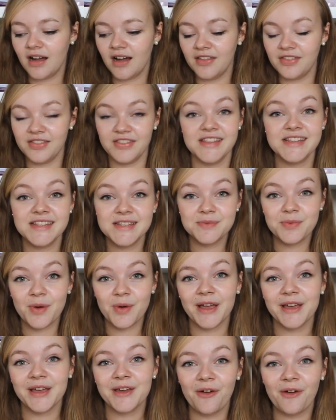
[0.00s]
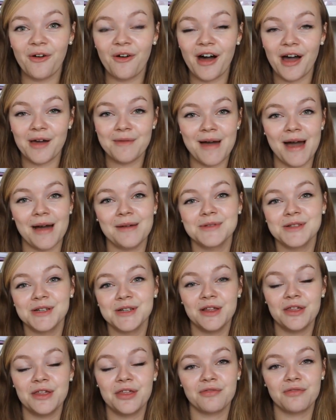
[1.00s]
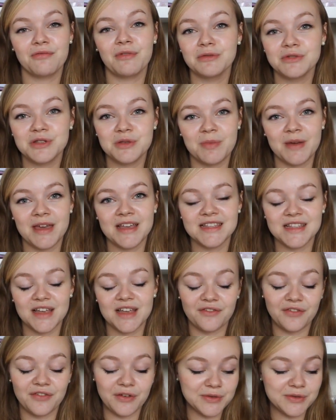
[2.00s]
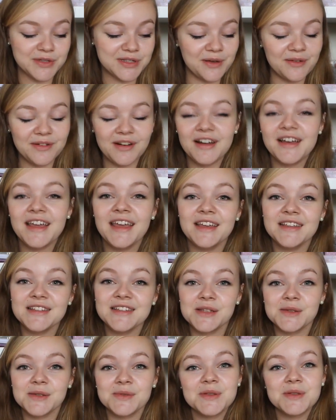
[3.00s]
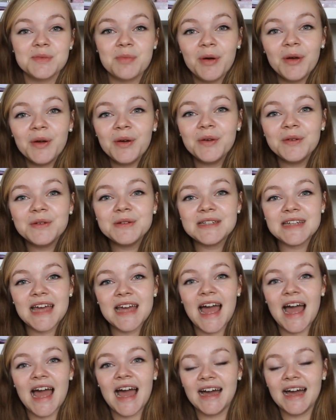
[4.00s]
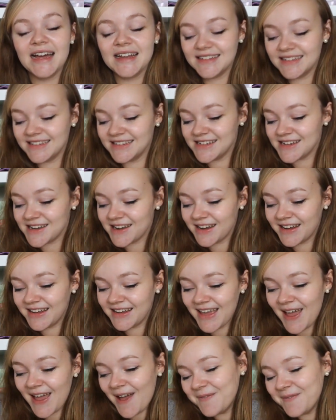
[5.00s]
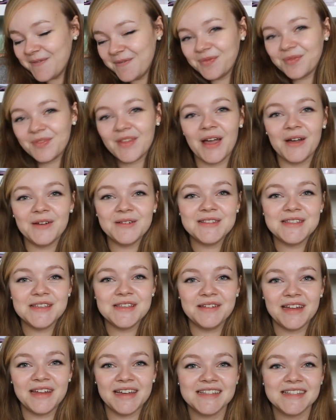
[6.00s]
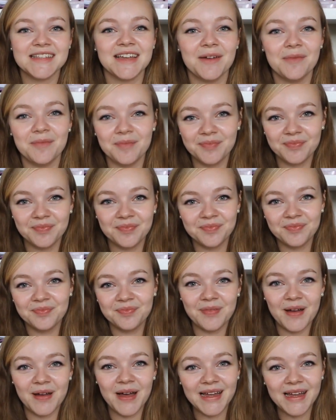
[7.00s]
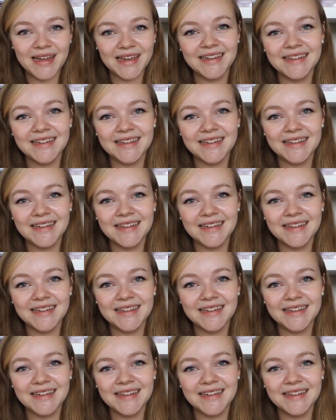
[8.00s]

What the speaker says: This is what I got. I'm absolutely thrilled to bits. I feel so lucky and so spoiled. And yeah, I'll see you next time. Bye.